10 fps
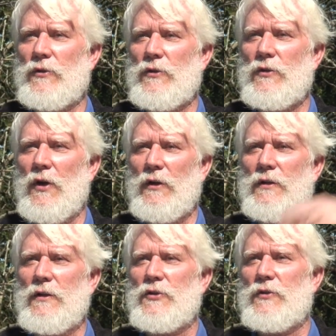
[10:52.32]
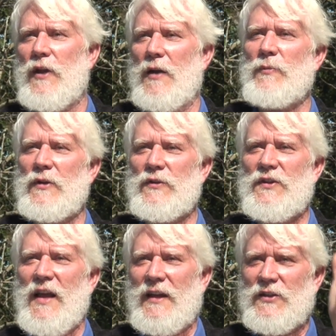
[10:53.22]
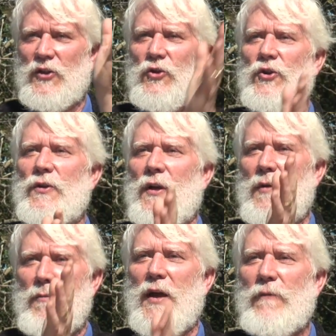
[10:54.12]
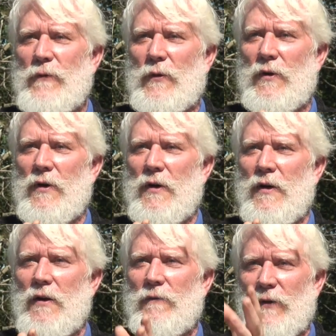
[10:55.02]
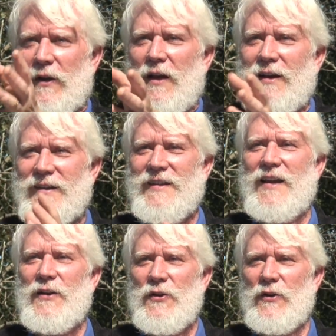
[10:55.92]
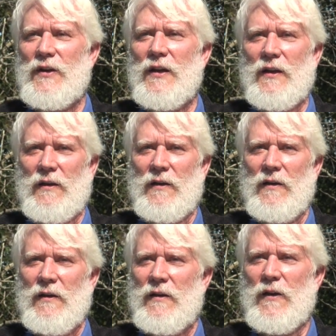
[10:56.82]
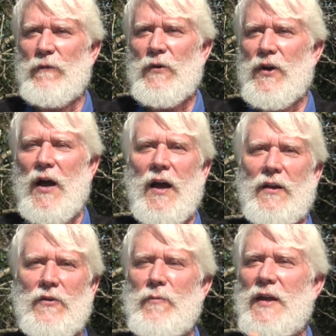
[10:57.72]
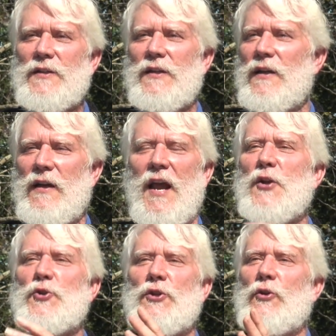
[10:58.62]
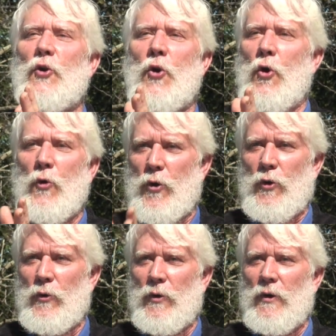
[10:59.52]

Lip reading: You talk to this or that because that's a good metaphor for the kind of data you're getting. If you're not, you may see an ancient guru.